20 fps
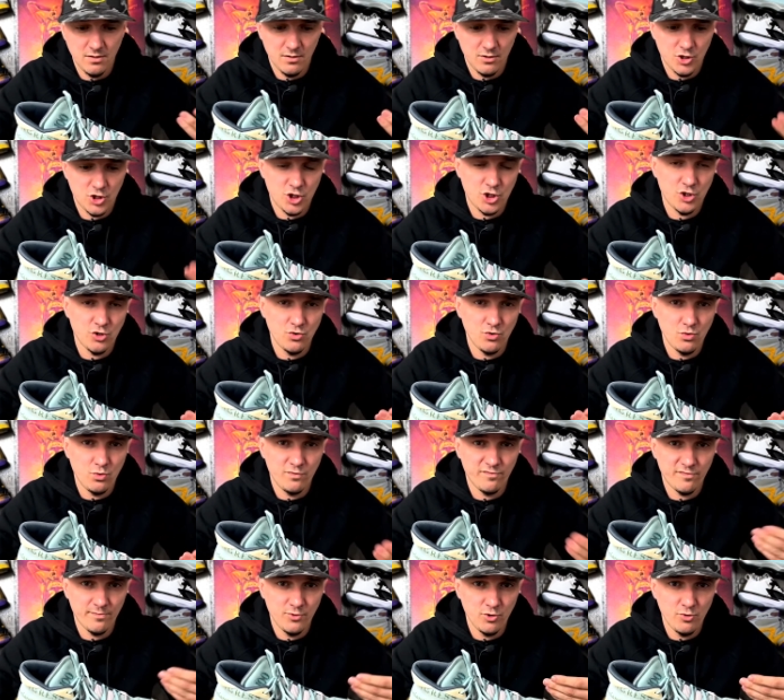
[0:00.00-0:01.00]
shoe
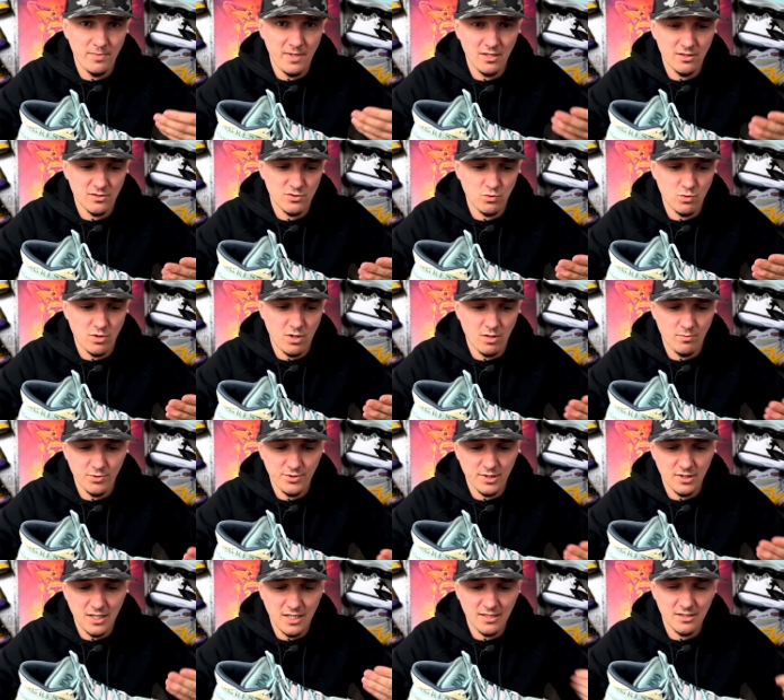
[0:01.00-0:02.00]
from New Balance will come with a
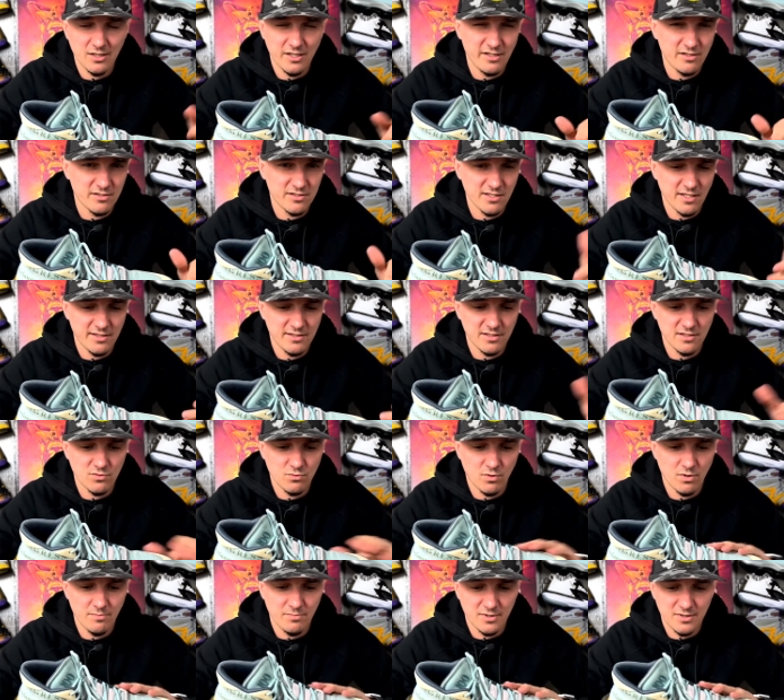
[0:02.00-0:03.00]
lot of layers like this
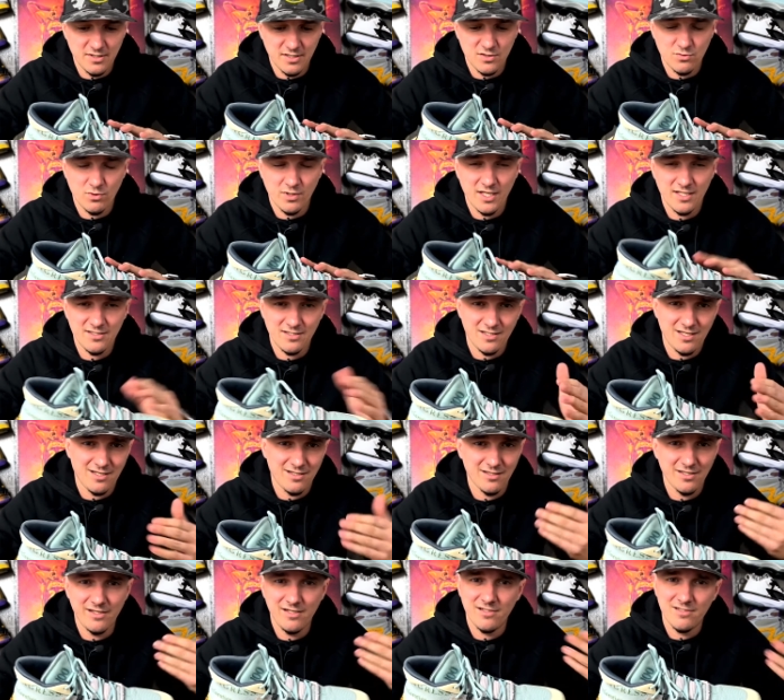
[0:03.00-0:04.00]
one, but this one has a lot of
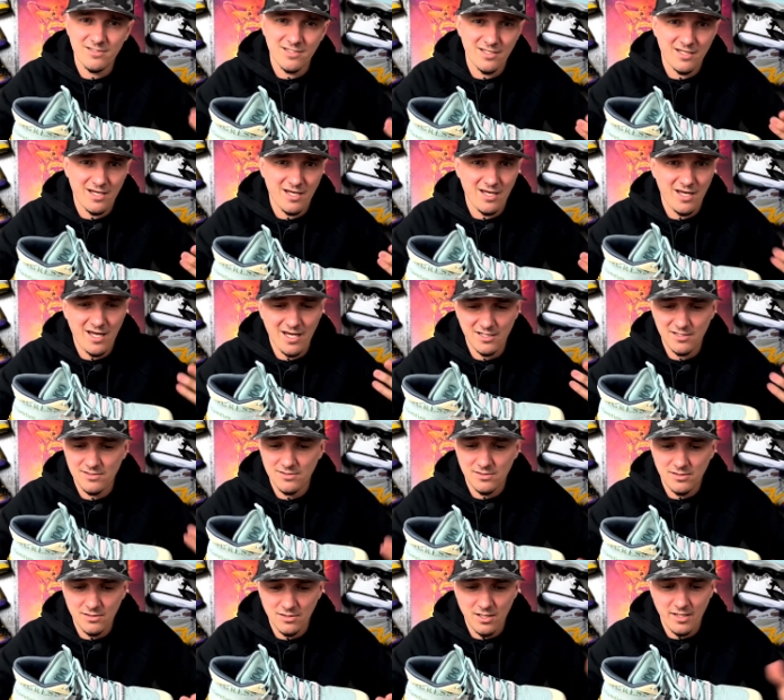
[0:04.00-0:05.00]
layers and I
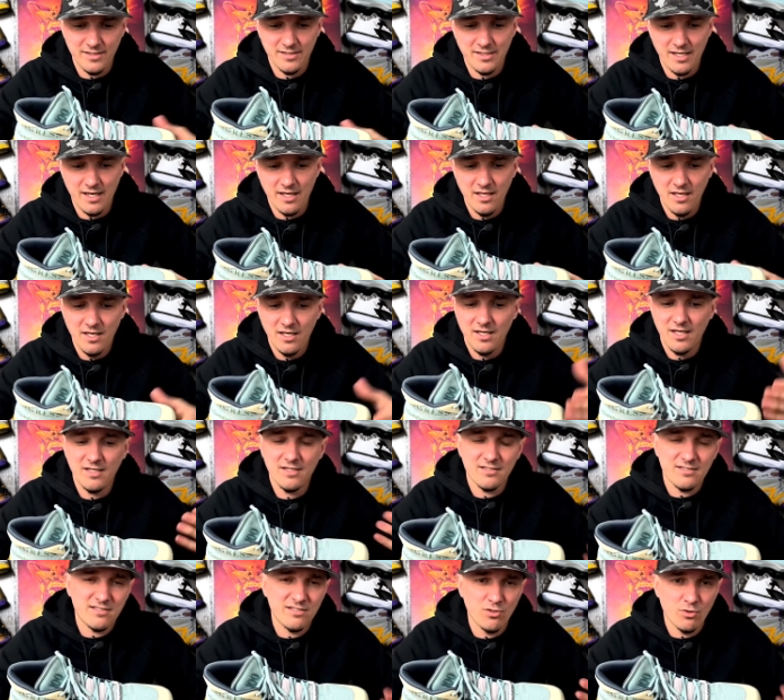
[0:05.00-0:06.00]
actually like that. And
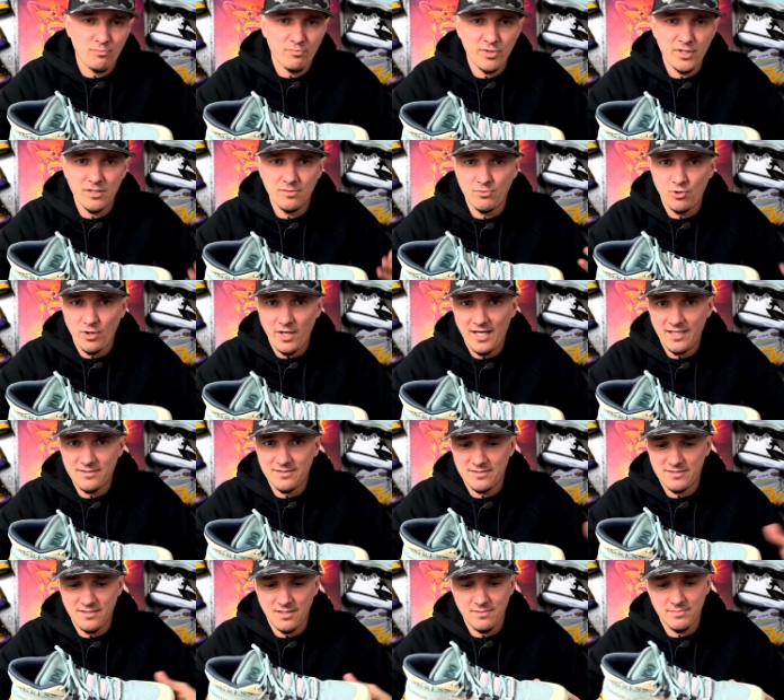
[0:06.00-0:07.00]
it's still breathable at the
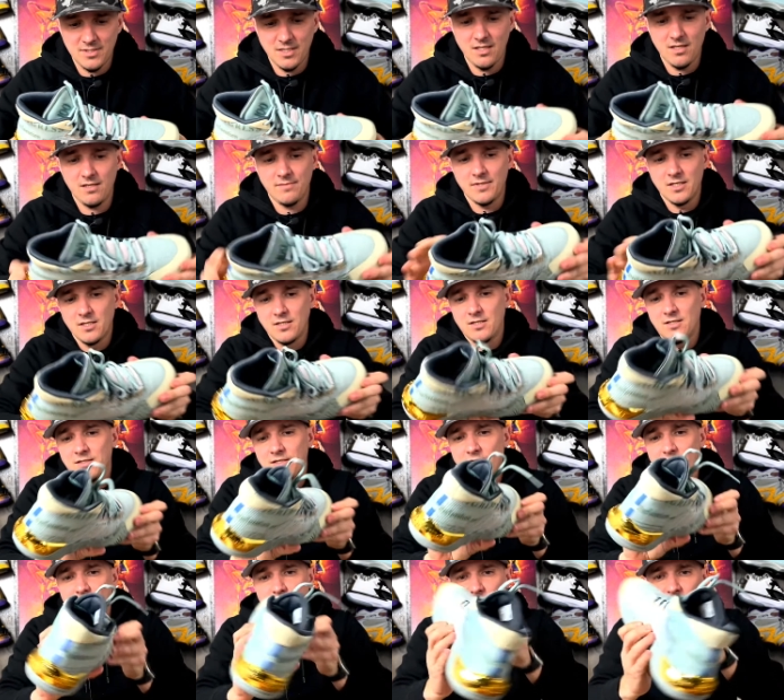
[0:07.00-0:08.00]
same time.
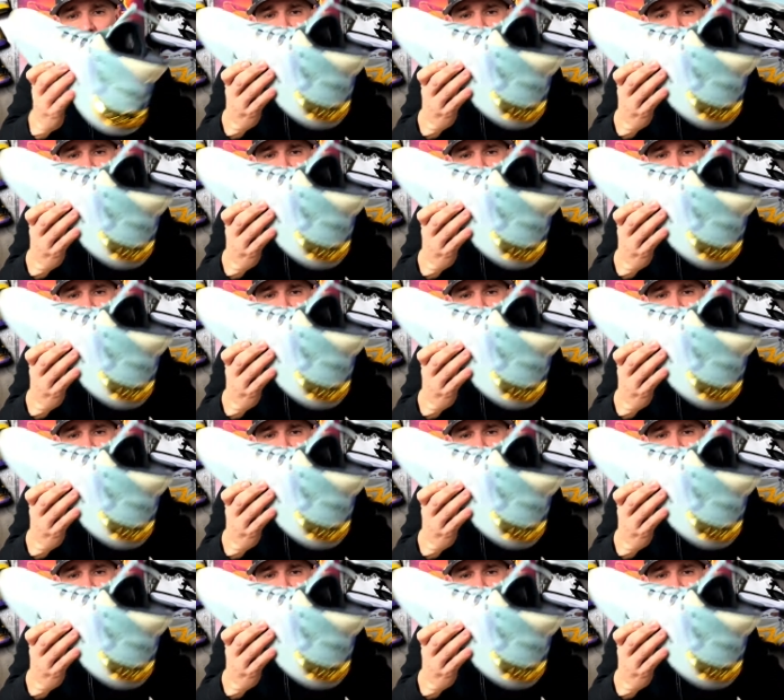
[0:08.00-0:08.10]
Now you can